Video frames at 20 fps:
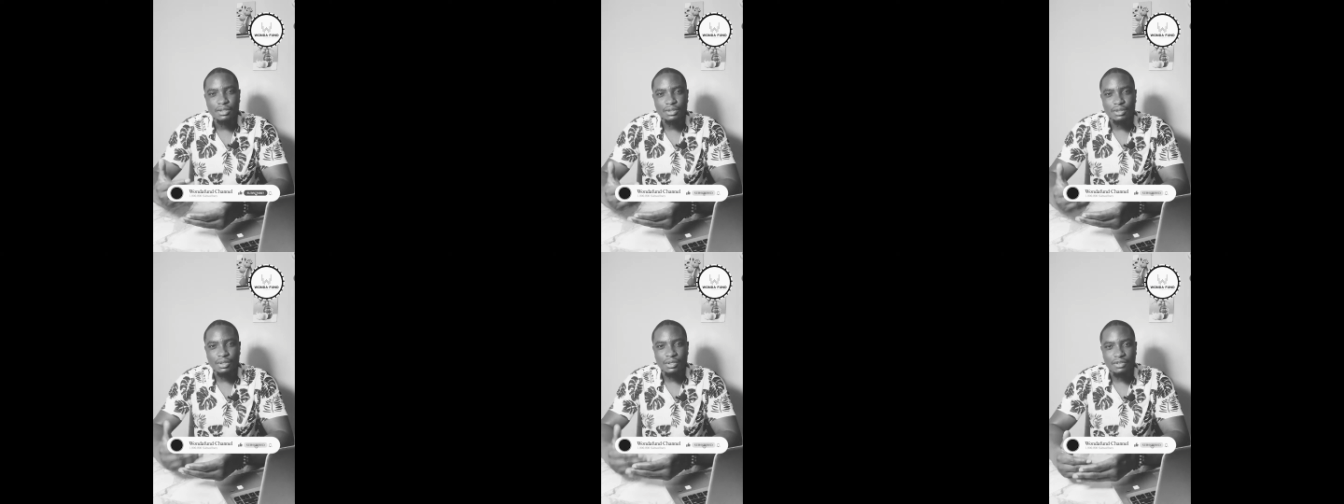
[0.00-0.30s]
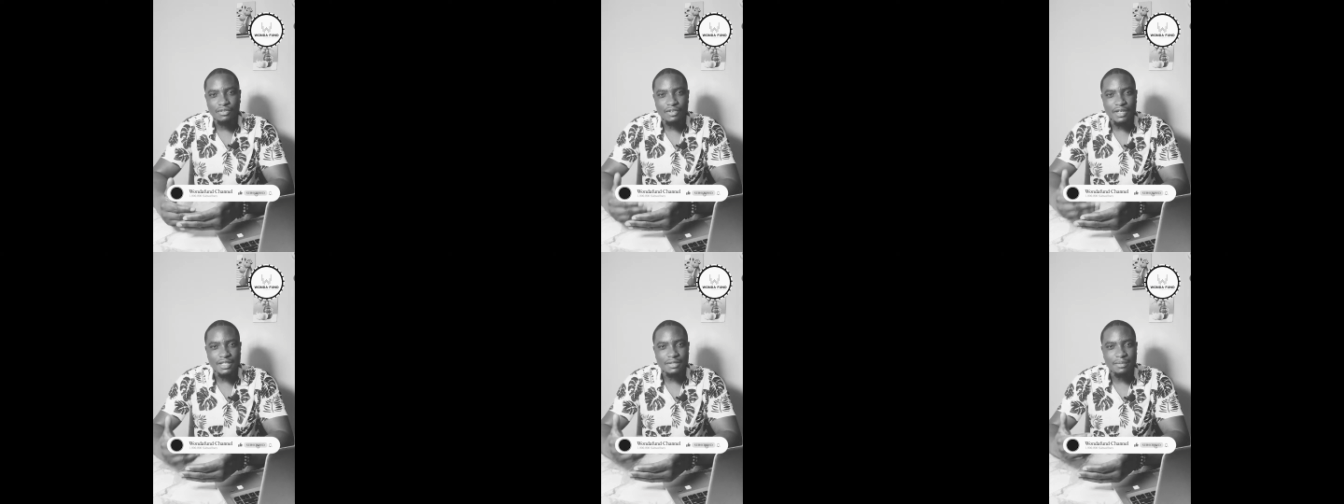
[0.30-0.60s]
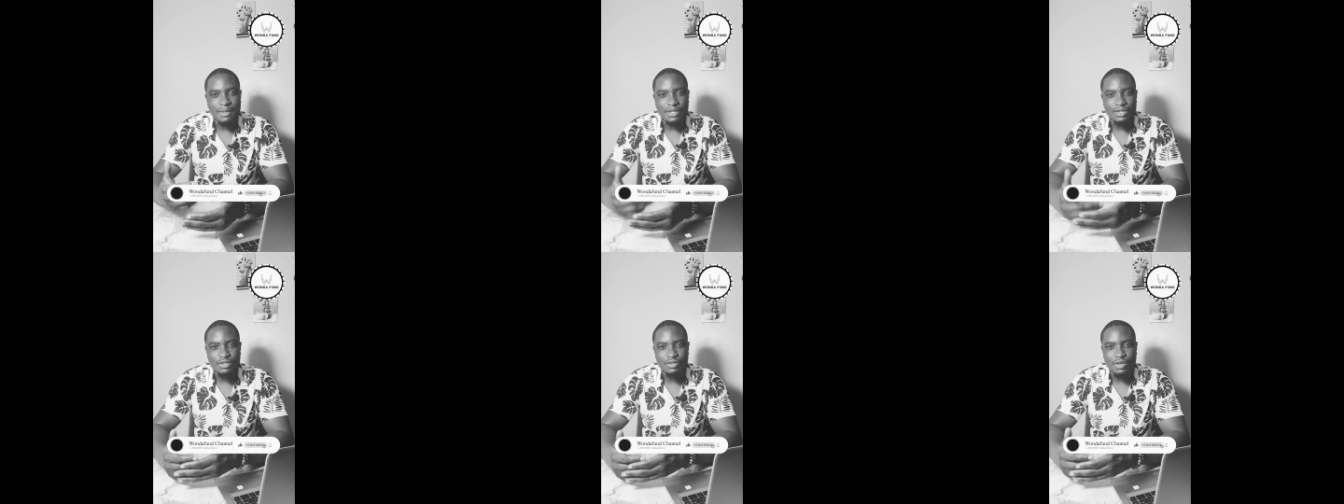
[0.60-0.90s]

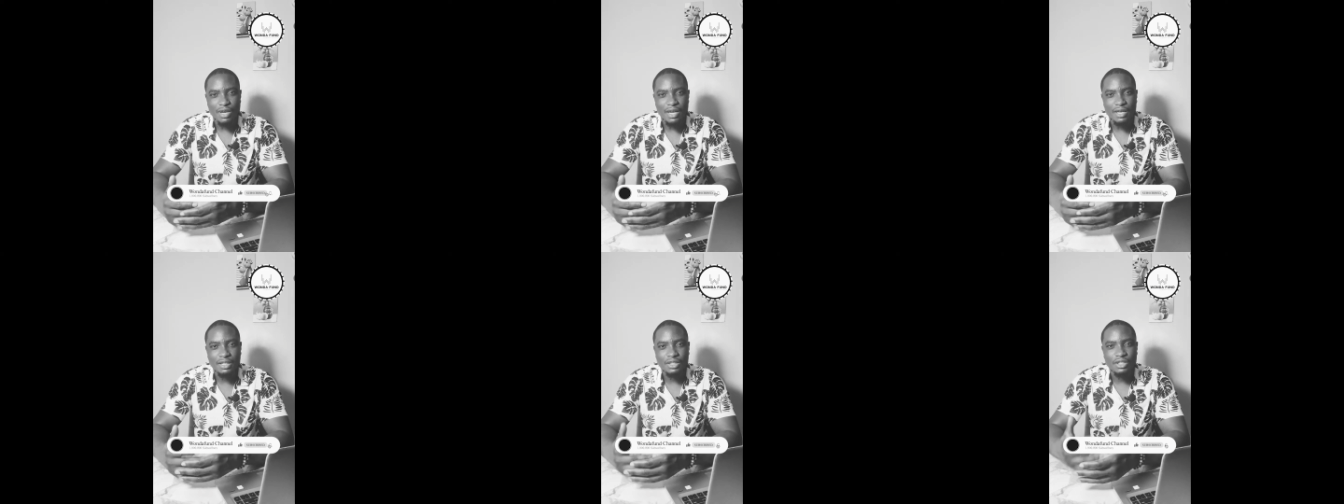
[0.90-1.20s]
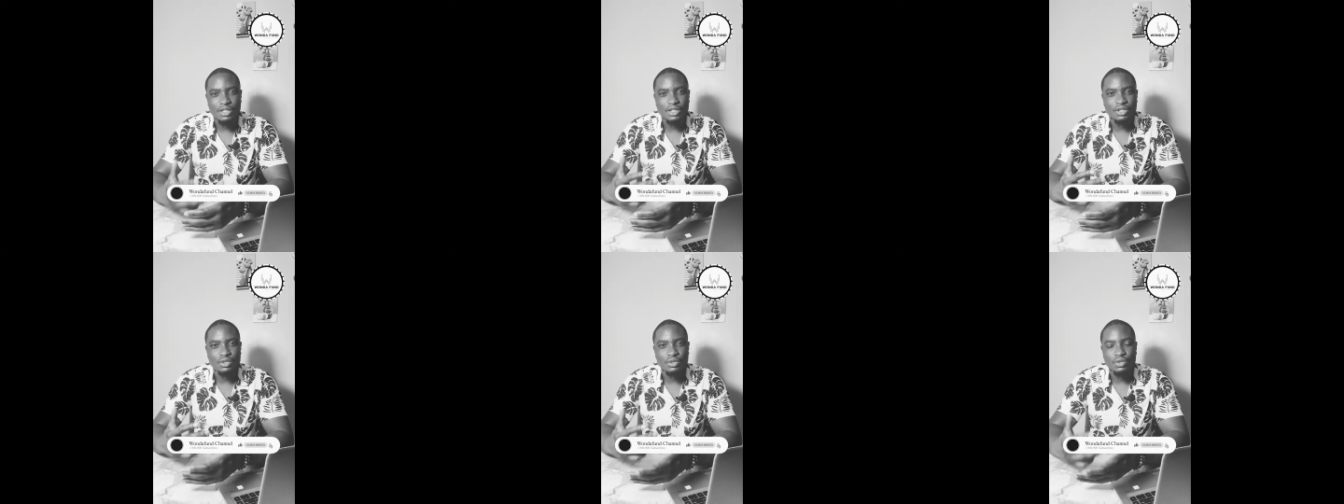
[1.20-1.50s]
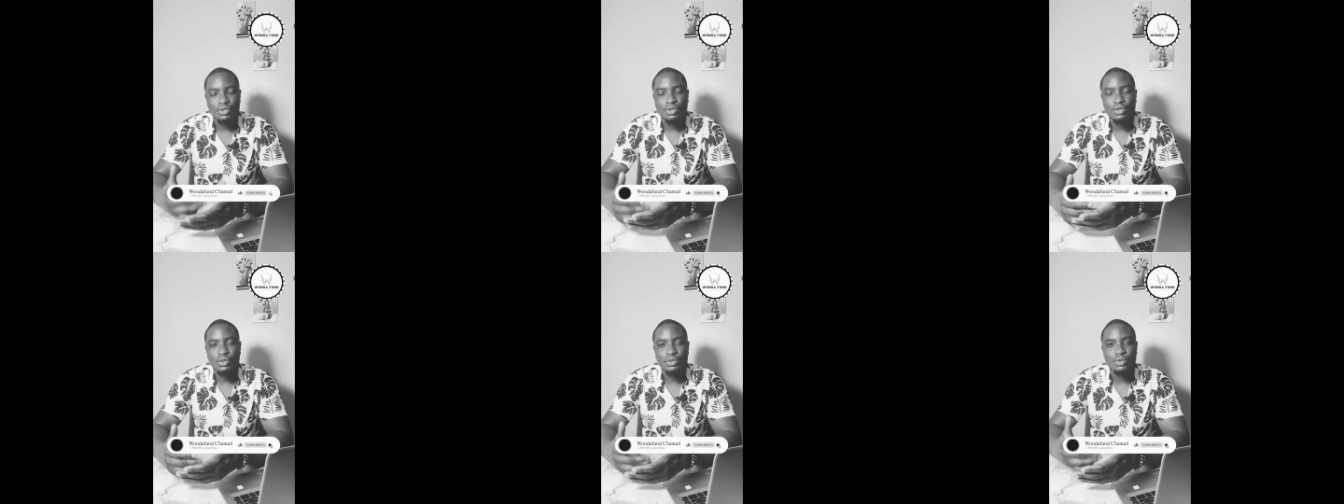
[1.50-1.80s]
investment strategy
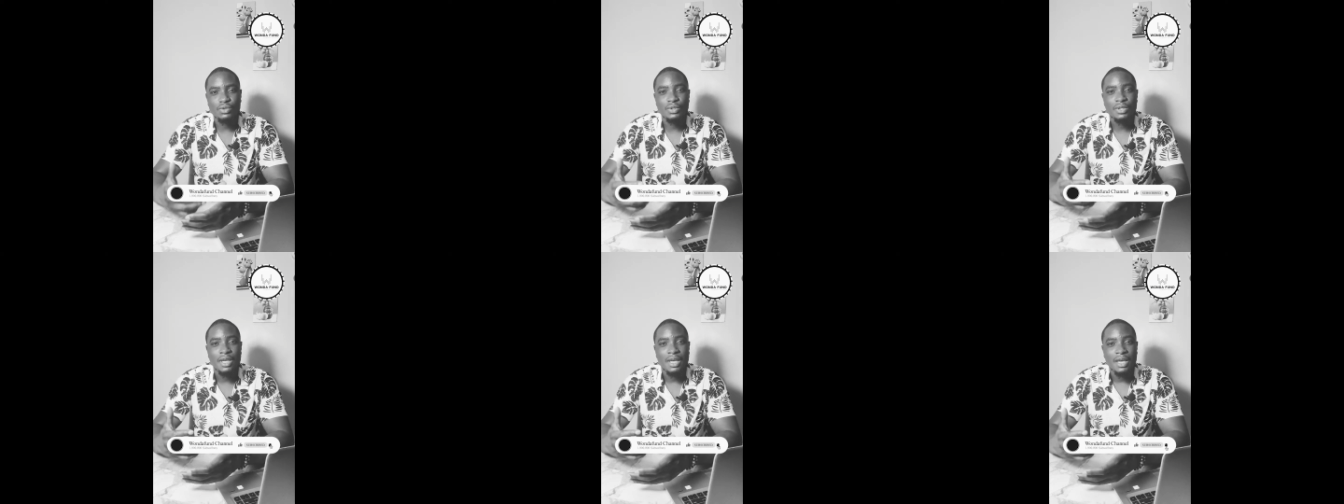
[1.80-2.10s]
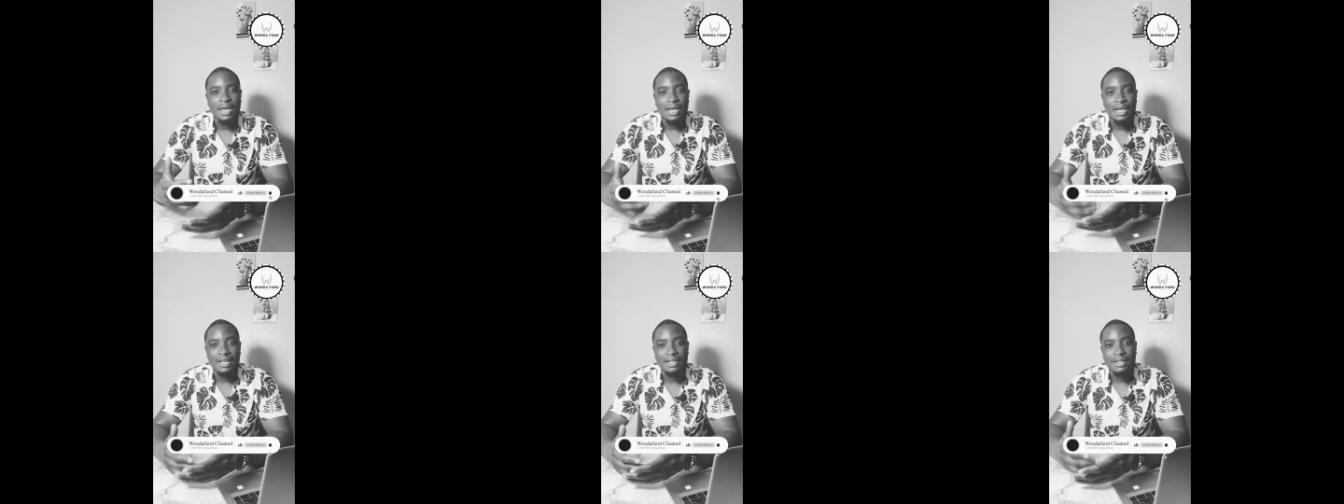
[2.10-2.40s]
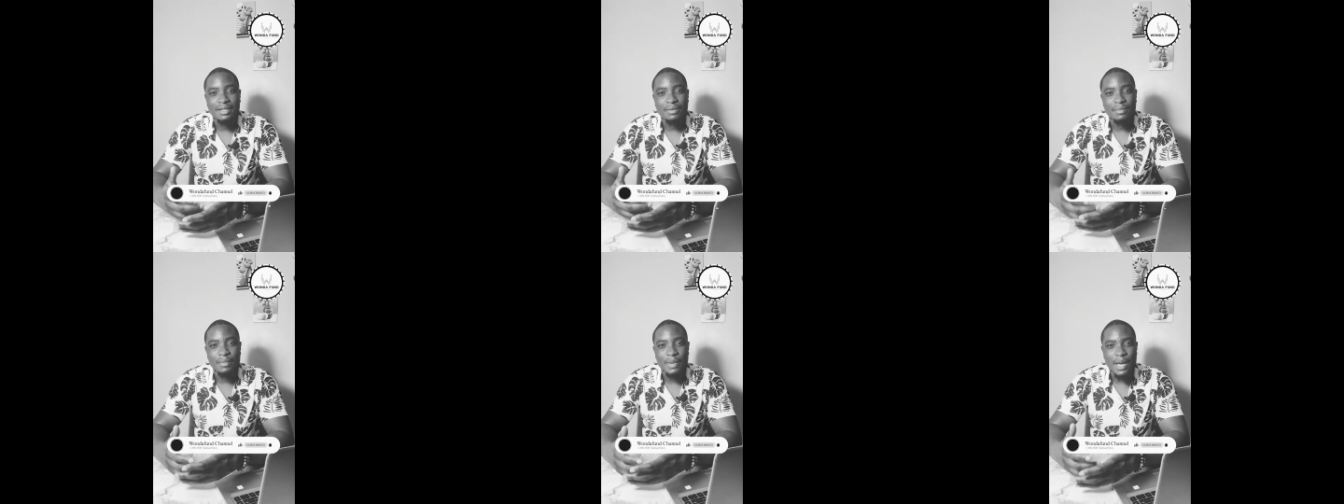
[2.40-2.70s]
to use in the
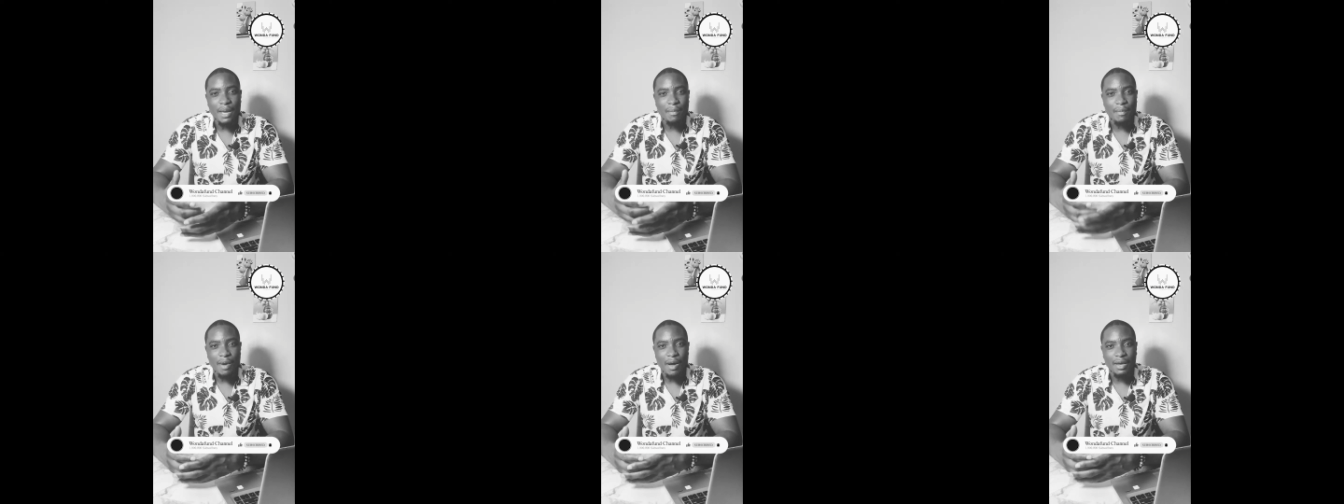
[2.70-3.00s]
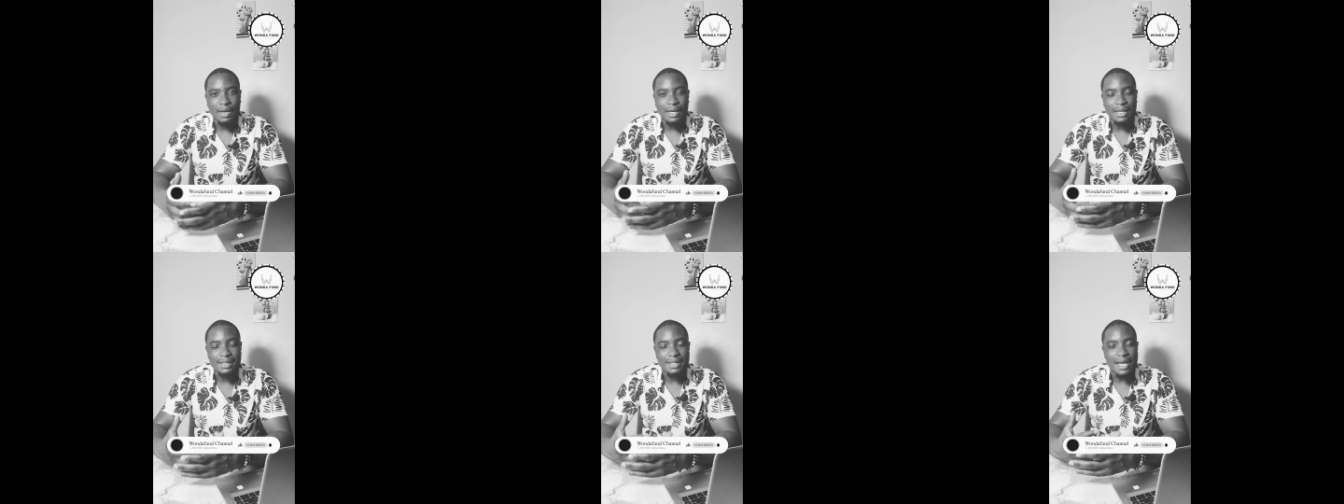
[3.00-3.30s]
bear market.